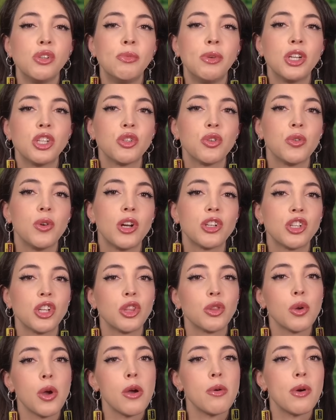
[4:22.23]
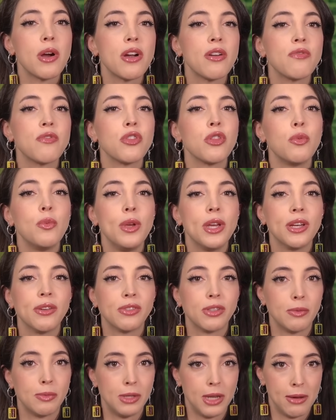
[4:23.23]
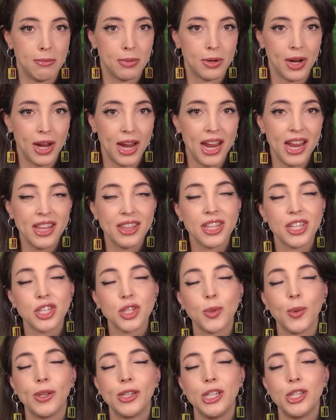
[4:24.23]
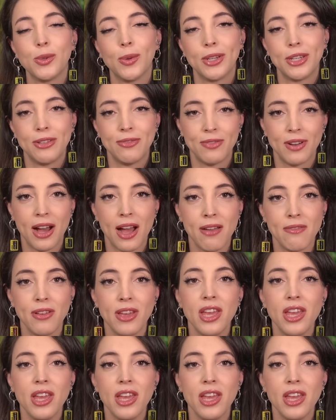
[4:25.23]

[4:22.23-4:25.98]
much for watching ThreatWire for the week of September 8th, 2025.